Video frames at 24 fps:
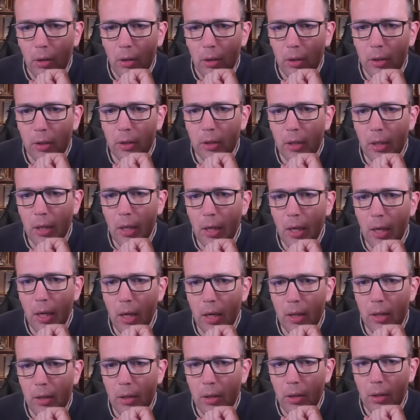
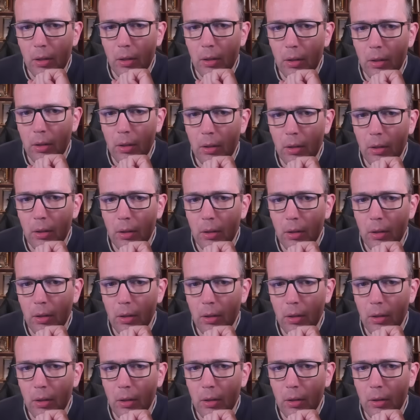Yeah,
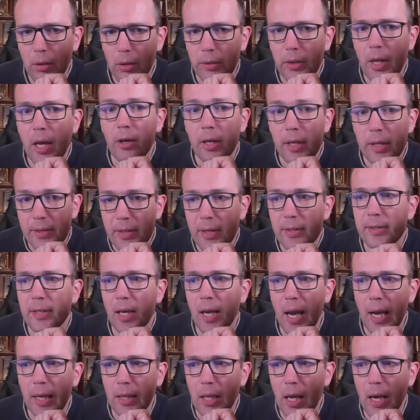there is a
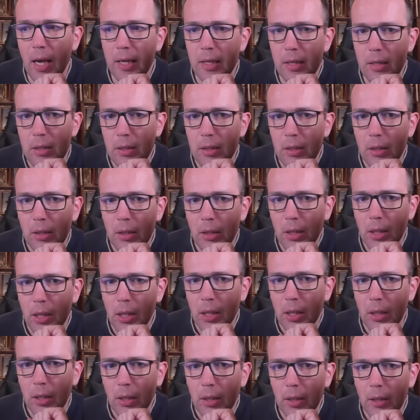sideline
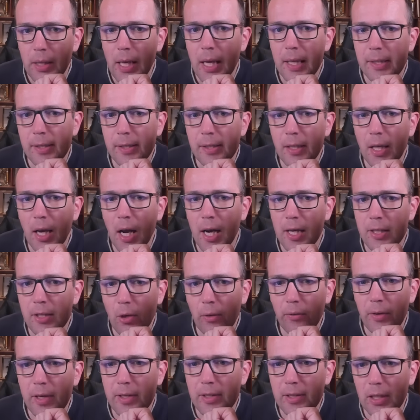that starts
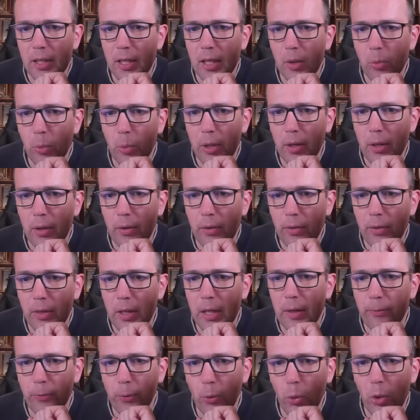obviously with
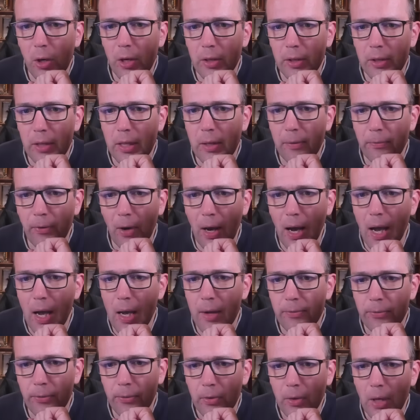d4,
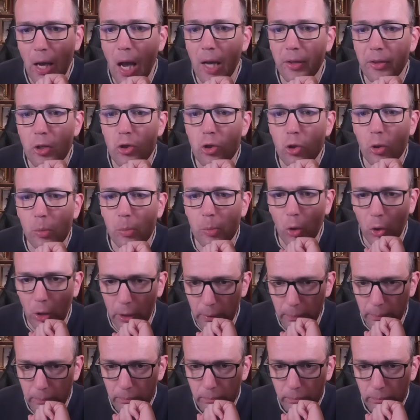d5. There's two
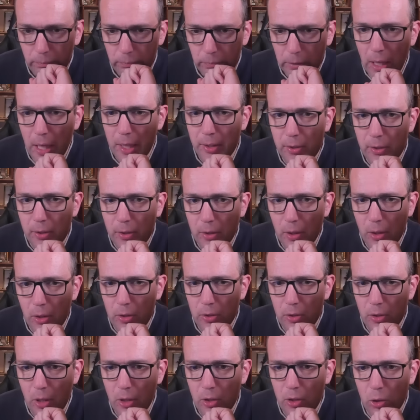more. Yes,
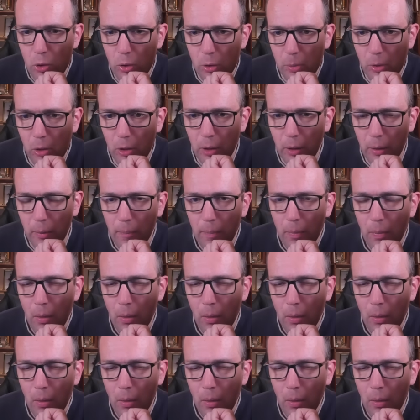there's two more.